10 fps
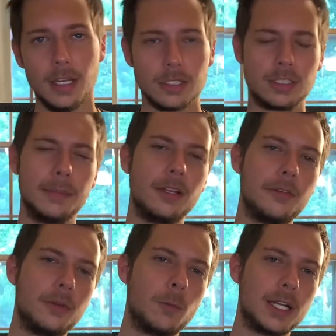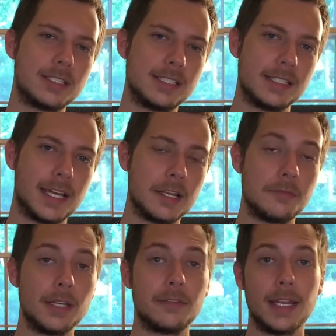So let me know if you want to see that.
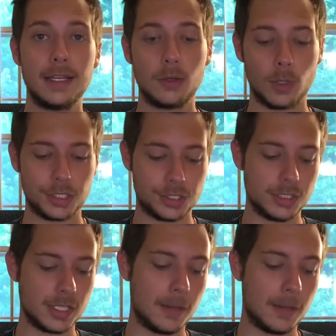If you have any questions